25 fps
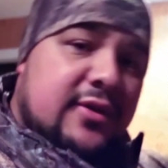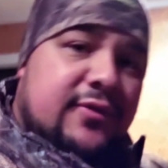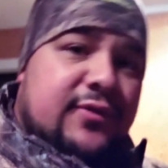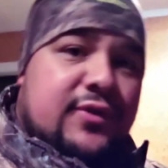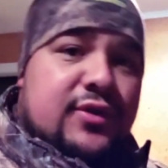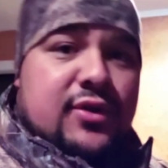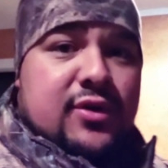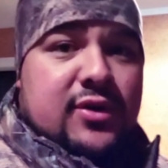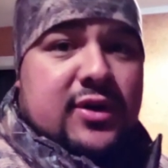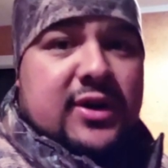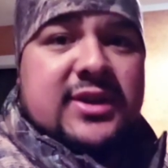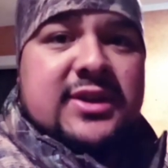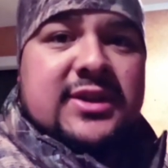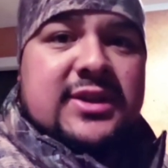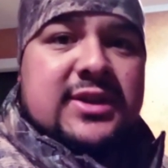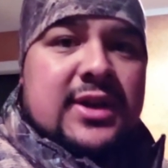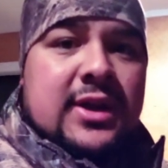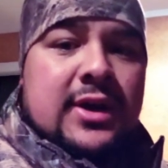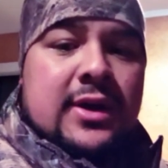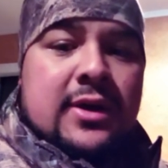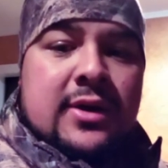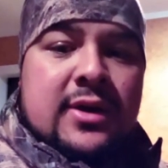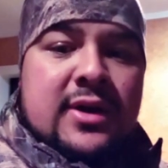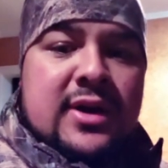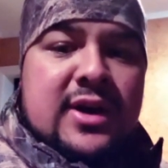If you
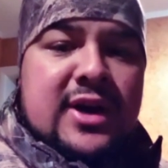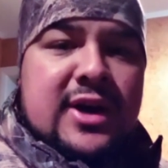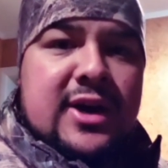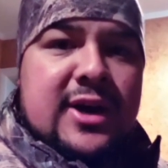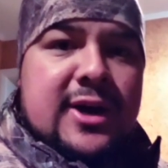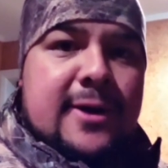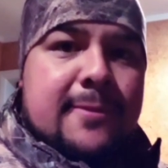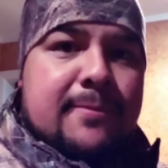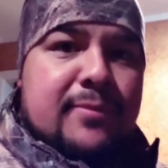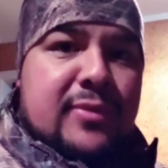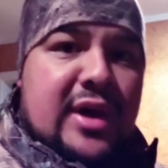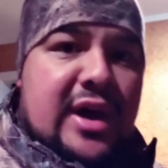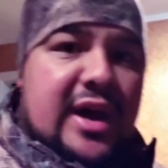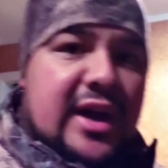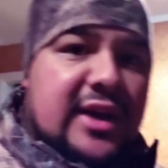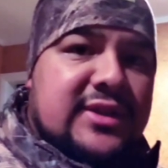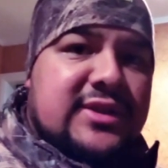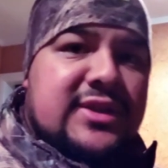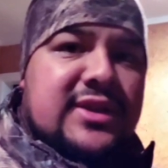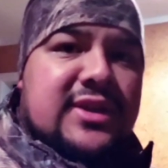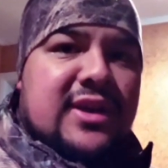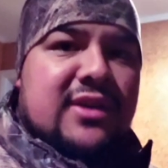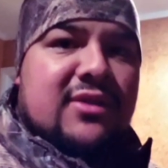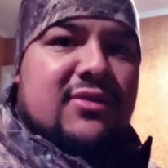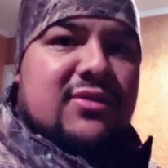guys are
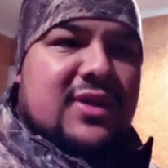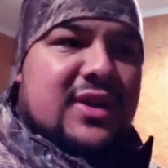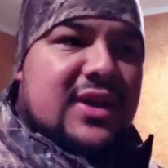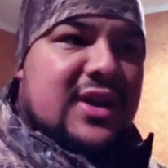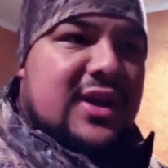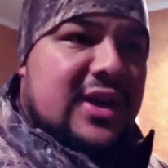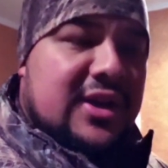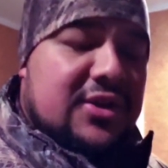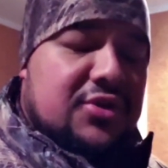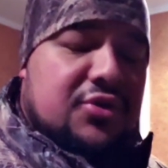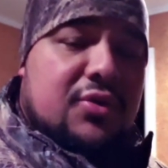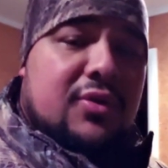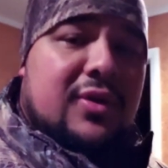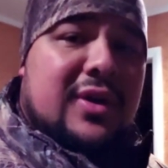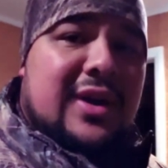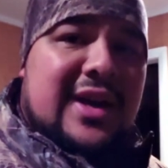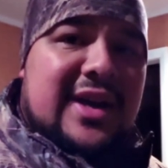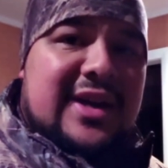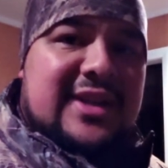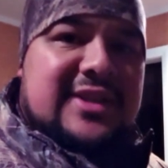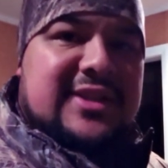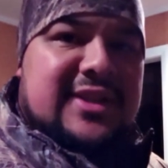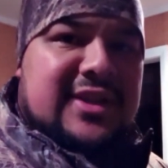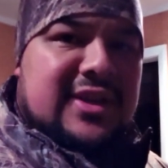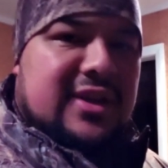hunting out there and you're
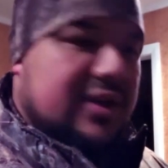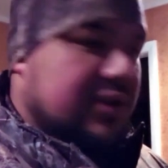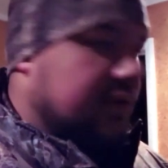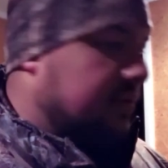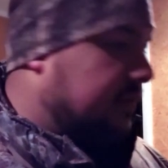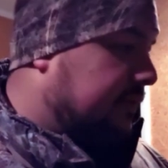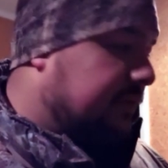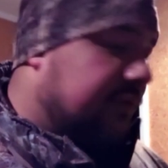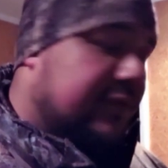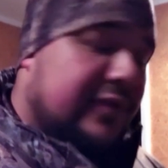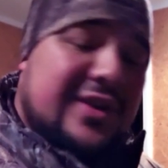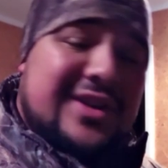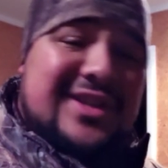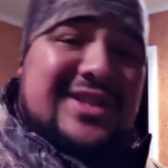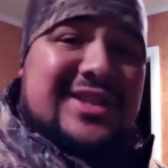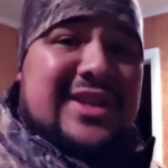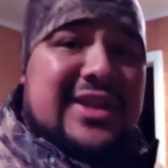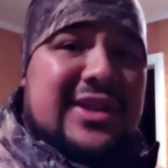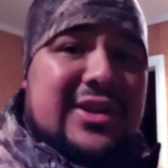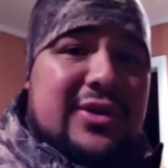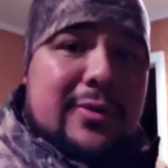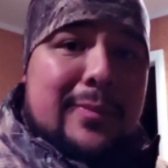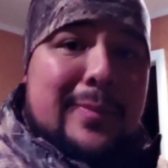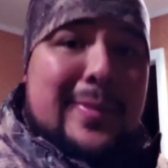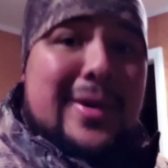glassing and you're
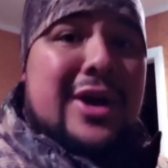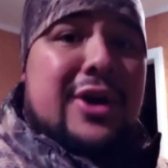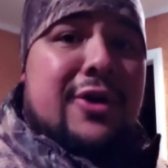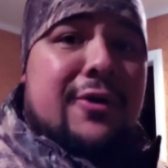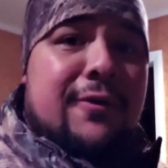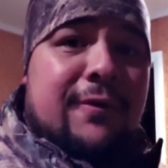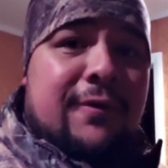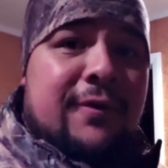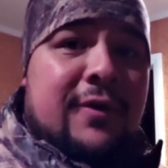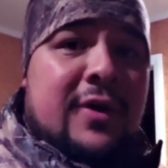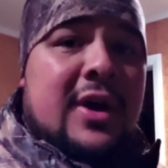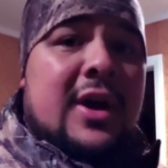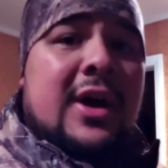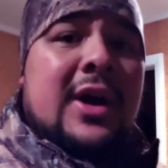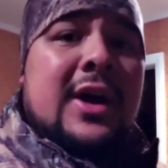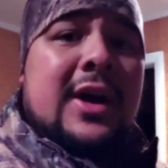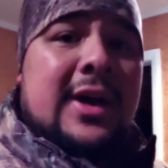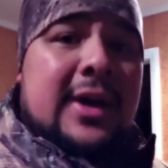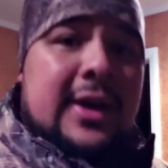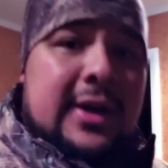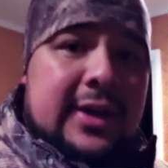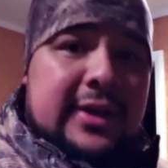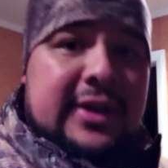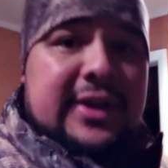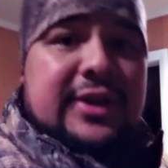freezing your butt off,
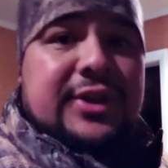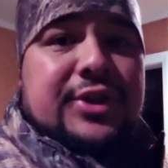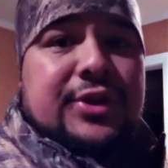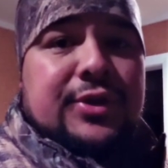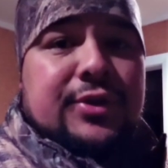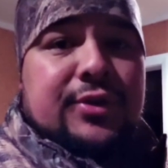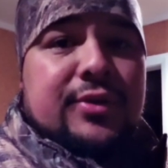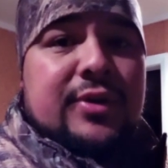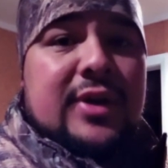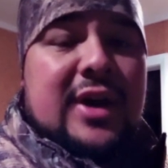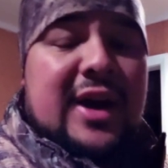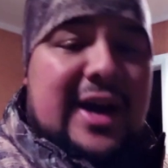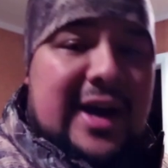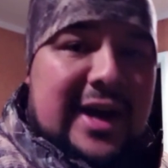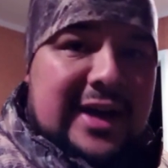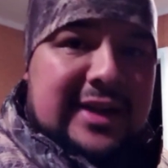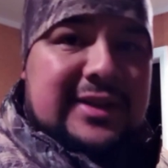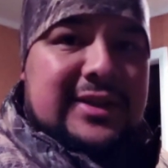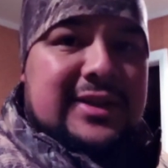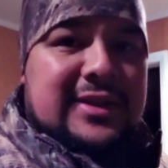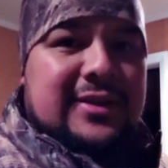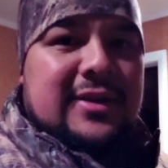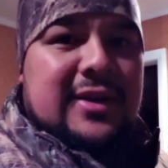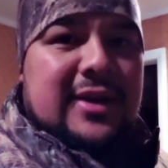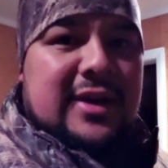get you
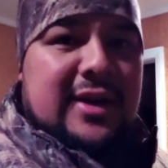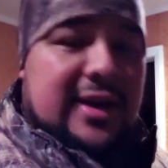a